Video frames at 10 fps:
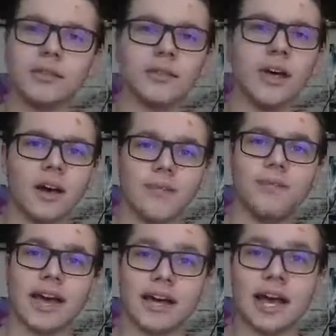love
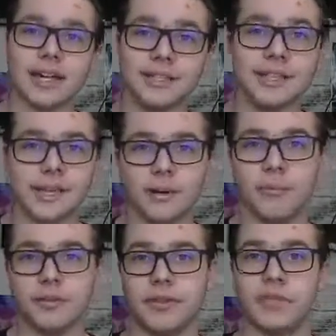that idea
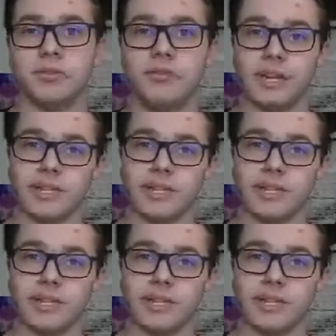with this movie.